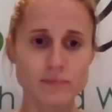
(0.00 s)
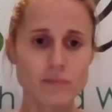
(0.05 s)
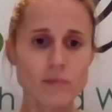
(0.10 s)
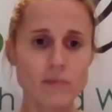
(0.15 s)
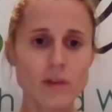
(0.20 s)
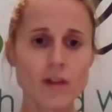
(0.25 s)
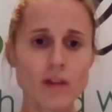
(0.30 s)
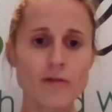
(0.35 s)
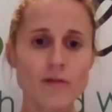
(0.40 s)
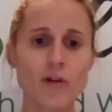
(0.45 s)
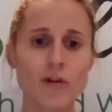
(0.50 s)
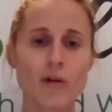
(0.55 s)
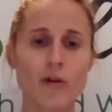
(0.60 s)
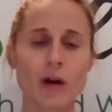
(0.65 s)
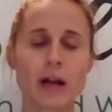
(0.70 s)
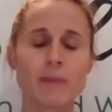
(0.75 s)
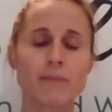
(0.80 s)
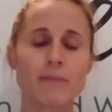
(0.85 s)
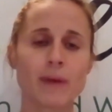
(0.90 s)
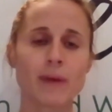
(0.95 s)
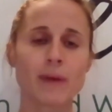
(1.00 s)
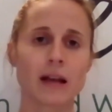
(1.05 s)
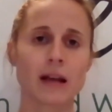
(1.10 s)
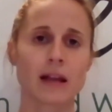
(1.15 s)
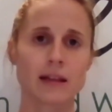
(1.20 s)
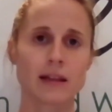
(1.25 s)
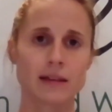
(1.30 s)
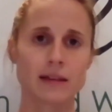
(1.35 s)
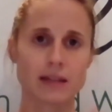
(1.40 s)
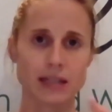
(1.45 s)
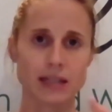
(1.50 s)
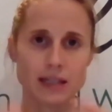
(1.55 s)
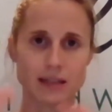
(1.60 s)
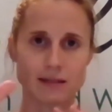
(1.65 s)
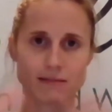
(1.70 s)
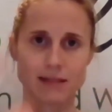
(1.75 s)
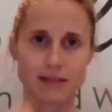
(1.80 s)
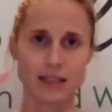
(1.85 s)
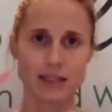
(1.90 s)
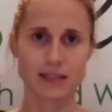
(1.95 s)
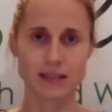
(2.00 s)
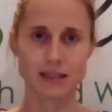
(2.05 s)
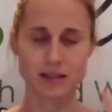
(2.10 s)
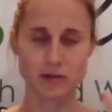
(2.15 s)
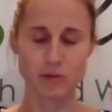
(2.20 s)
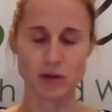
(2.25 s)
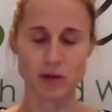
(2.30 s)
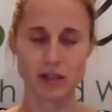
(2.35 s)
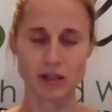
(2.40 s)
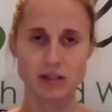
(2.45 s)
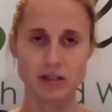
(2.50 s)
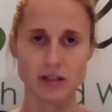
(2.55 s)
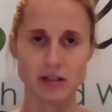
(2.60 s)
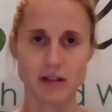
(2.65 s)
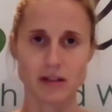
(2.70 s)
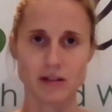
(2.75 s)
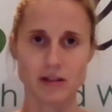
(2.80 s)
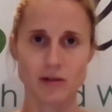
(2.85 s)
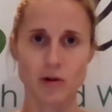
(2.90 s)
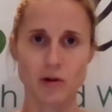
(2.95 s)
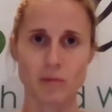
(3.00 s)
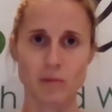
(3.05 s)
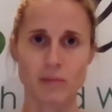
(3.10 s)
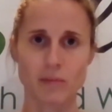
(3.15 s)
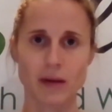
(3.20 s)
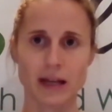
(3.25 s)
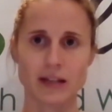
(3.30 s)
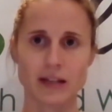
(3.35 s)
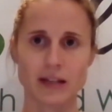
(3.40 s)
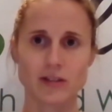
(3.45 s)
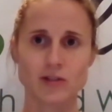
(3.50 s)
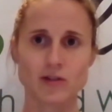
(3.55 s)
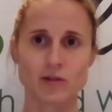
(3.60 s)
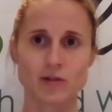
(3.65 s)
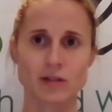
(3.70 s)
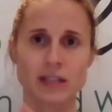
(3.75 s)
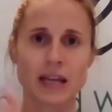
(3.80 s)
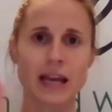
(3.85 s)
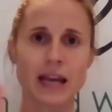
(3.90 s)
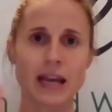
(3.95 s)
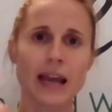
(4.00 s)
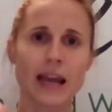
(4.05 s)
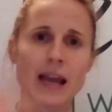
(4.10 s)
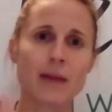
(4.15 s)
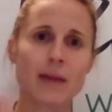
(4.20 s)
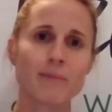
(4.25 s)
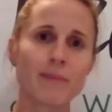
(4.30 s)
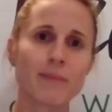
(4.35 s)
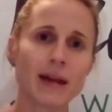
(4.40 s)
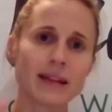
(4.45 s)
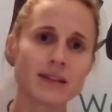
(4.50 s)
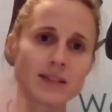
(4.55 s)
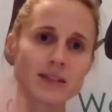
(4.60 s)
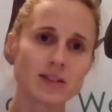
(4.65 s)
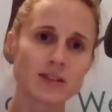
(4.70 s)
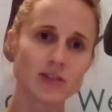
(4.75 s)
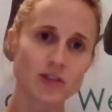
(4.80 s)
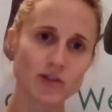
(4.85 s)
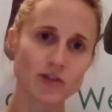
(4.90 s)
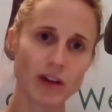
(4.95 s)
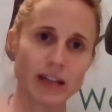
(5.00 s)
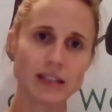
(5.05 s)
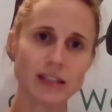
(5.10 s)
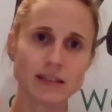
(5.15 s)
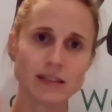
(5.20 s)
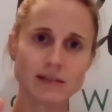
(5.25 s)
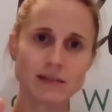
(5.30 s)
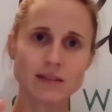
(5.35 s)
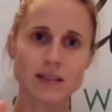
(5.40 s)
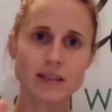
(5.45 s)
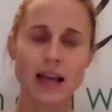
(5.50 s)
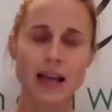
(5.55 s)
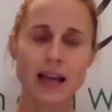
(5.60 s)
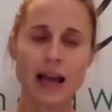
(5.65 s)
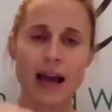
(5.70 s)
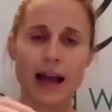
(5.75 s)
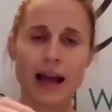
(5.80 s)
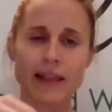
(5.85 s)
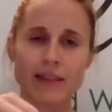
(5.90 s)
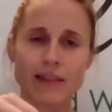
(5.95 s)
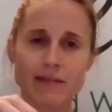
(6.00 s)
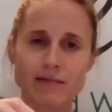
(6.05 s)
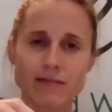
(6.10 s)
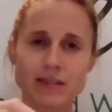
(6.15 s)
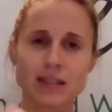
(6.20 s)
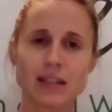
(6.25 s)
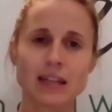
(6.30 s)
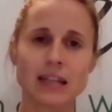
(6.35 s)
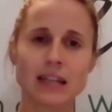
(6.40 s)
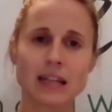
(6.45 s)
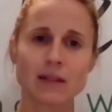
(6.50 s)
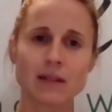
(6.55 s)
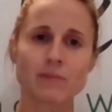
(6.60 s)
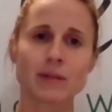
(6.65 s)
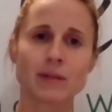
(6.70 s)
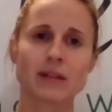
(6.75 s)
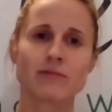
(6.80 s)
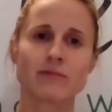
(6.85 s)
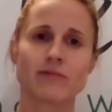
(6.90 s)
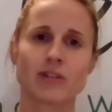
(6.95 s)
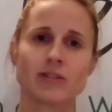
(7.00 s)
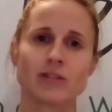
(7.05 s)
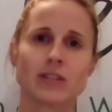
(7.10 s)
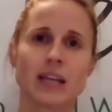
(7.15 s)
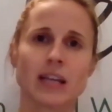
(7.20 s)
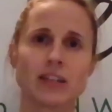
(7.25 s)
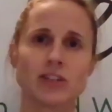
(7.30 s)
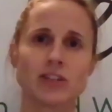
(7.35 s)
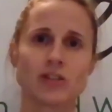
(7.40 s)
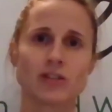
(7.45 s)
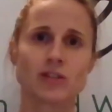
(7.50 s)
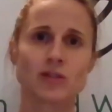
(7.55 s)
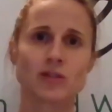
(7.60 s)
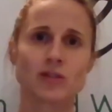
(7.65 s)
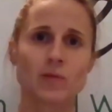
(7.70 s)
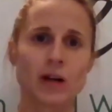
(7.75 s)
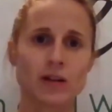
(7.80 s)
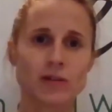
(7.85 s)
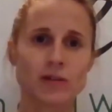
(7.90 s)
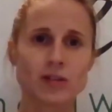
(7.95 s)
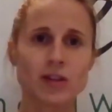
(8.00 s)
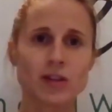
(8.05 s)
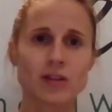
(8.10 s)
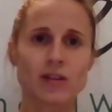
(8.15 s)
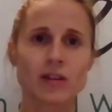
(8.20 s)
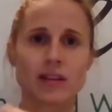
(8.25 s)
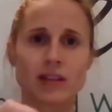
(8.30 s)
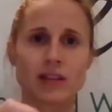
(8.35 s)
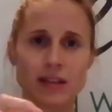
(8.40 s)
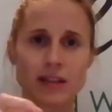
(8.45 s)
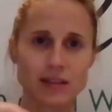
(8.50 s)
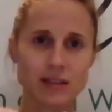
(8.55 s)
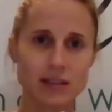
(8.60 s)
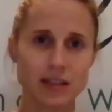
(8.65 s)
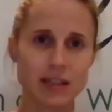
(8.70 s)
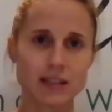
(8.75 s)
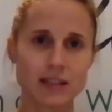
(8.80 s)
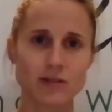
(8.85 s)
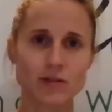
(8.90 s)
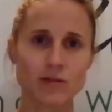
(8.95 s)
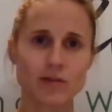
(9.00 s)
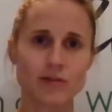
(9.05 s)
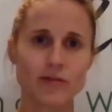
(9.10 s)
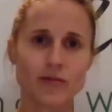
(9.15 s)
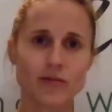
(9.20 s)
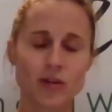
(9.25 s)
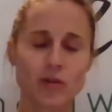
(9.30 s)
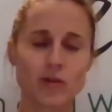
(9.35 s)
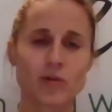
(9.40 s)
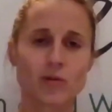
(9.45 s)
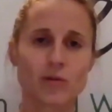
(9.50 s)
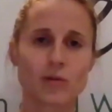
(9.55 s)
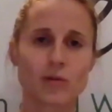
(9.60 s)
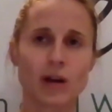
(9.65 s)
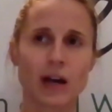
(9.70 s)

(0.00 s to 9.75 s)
for it, but it is quite a complex joint. It bends and straightens, and there is a little bit of rotation as well. So it's got a few